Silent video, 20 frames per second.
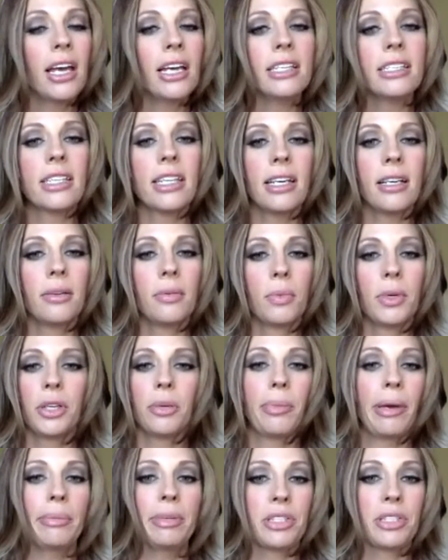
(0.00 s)
is that
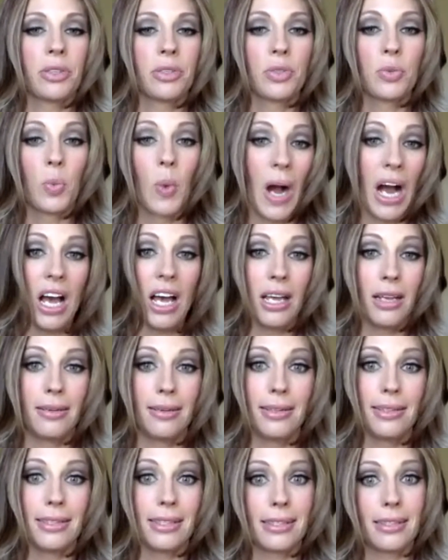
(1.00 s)
when your baby turns one,
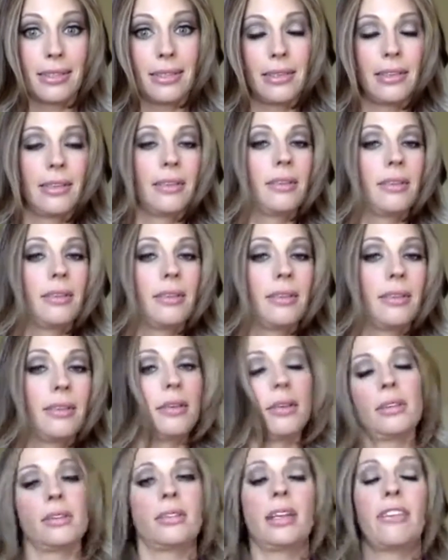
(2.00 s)
it doesn't
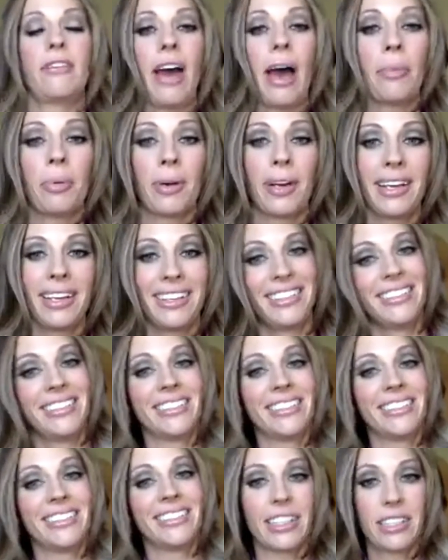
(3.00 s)
evaporate and
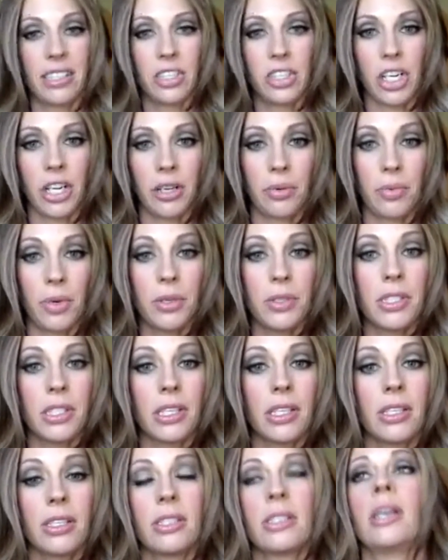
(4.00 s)
they're like sunshine and
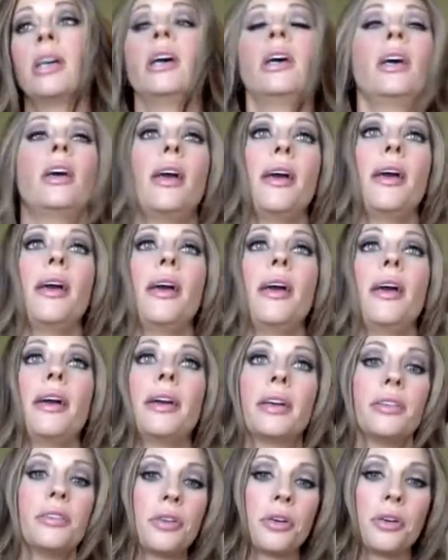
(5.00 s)
roses. It
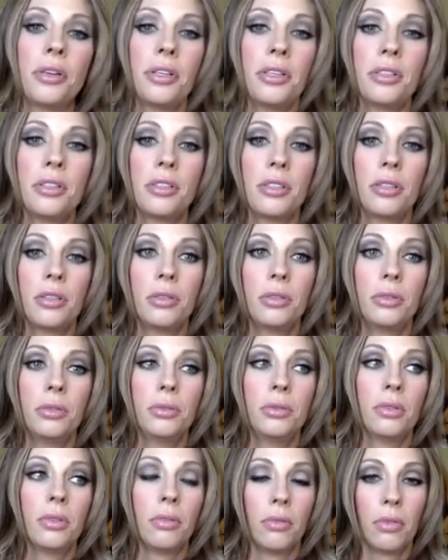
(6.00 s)
can turn
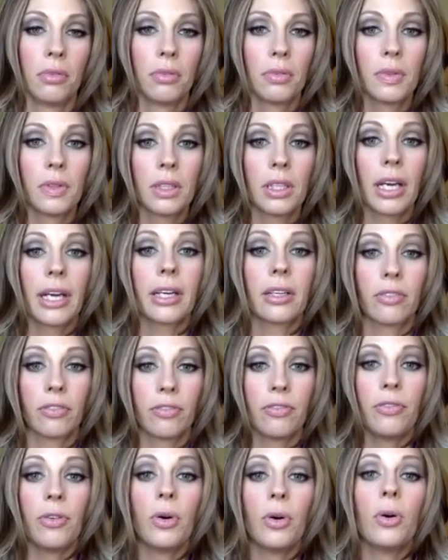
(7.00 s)
into
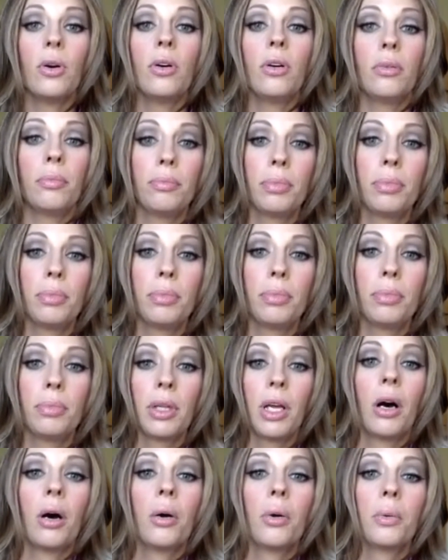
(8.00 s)
like full
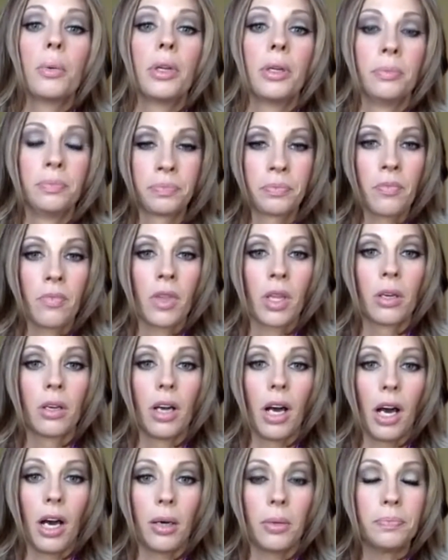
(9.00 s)
blown
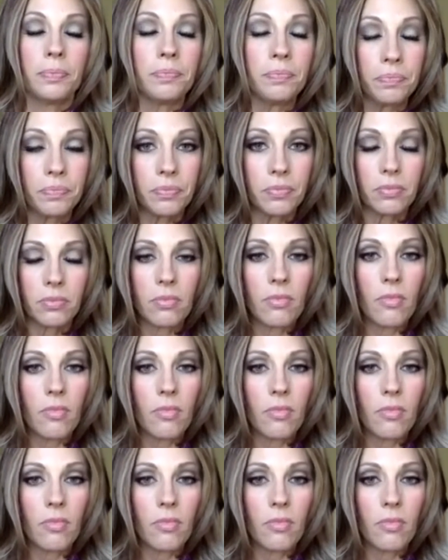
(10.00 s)
um,